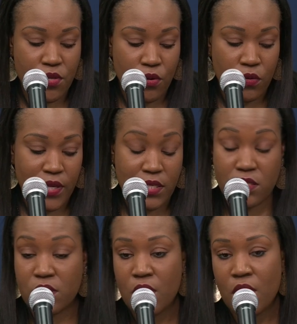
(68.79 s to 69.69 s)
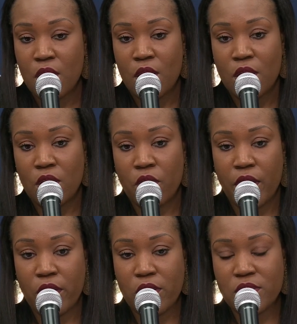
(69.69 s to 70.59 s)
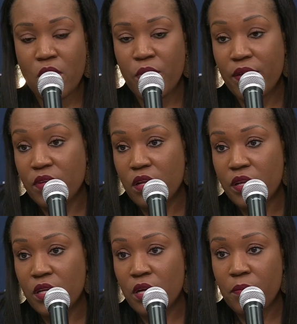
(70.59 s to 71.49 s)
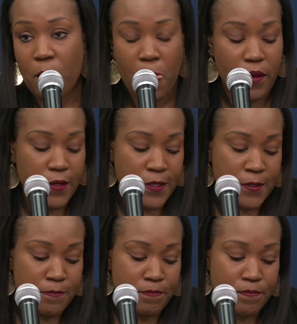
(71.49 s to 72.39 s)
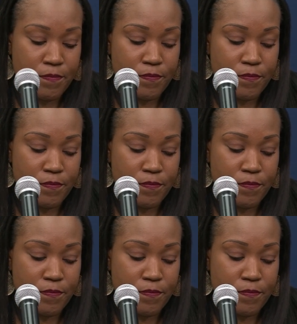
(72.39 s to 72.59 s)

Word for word: So that's, you know, errors that we have to clean up. Um,